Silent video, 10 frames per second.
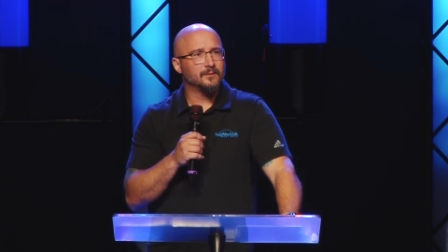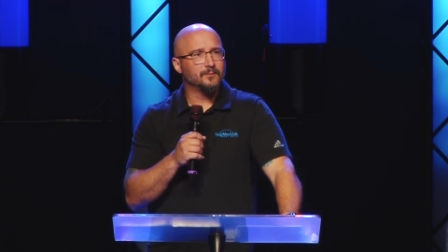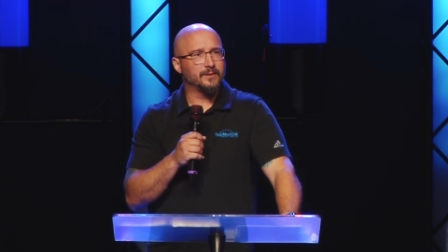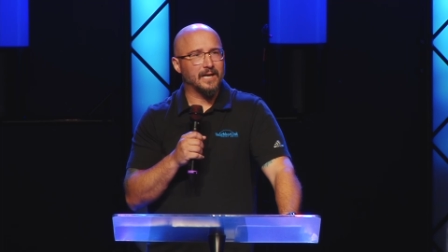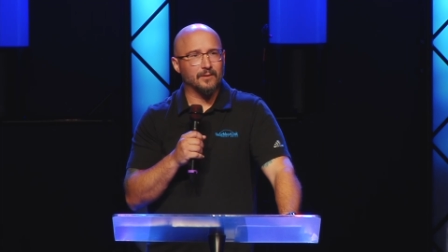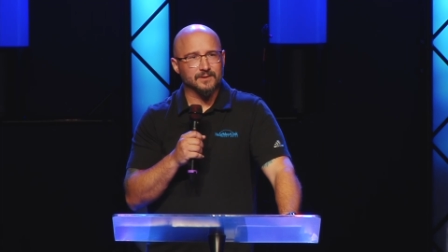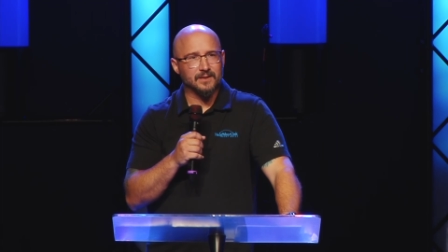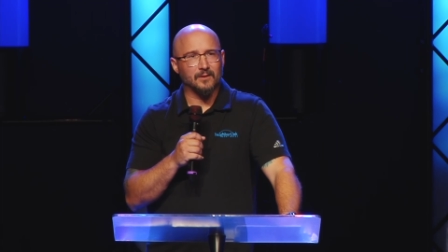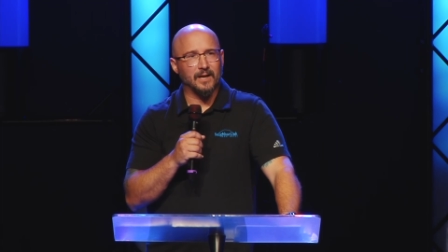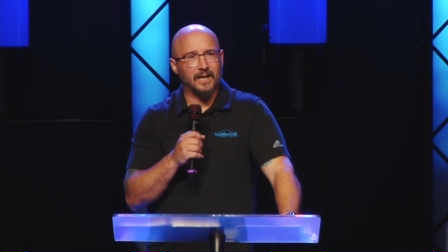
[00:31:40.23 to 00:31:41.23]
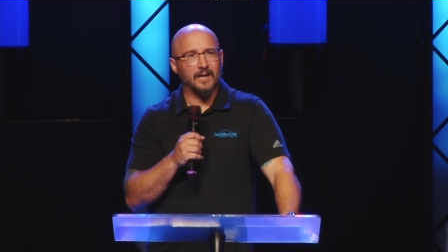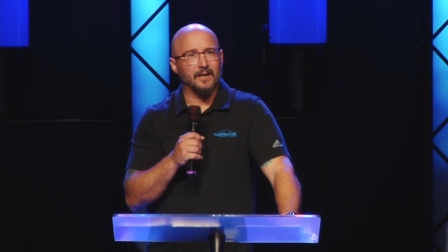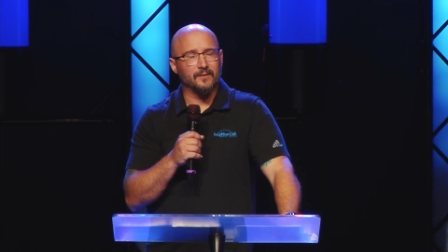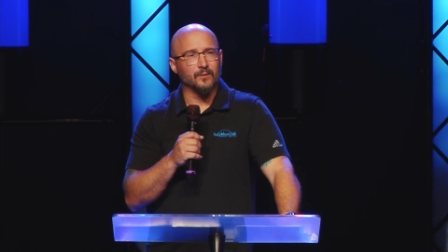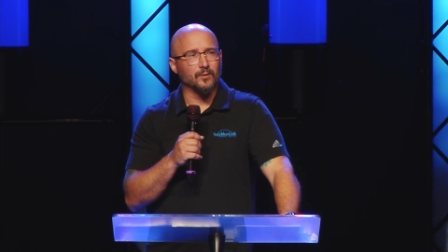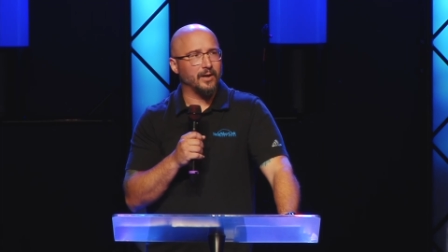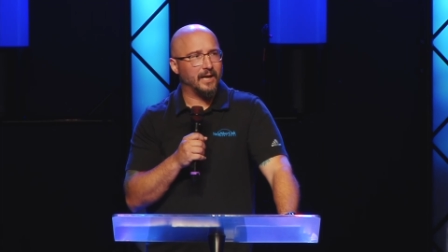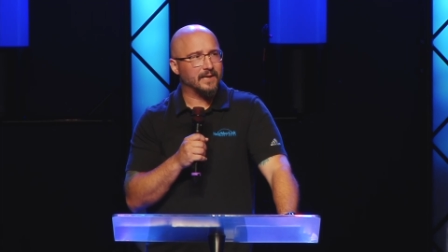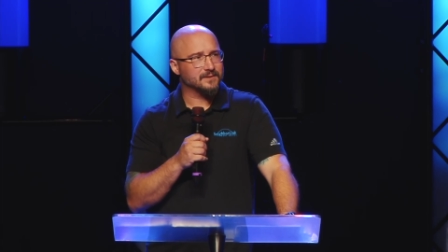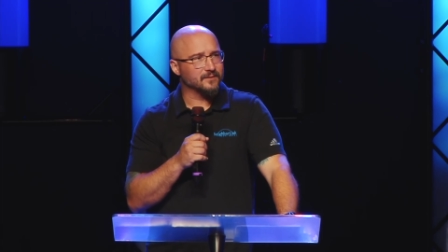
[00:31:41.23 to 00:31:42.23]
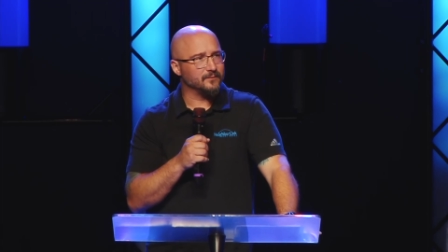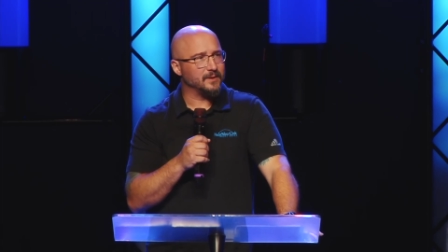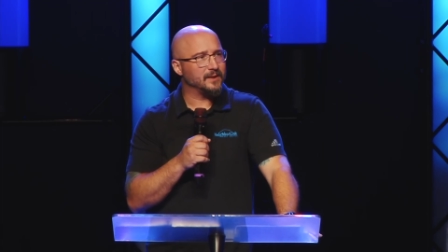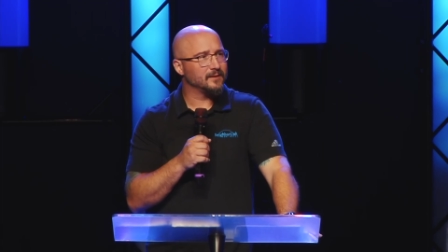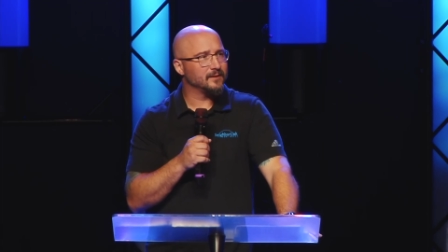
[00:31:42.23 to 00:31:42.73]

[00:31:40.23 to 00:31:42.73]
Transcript: but that was not what the Lord asked of me?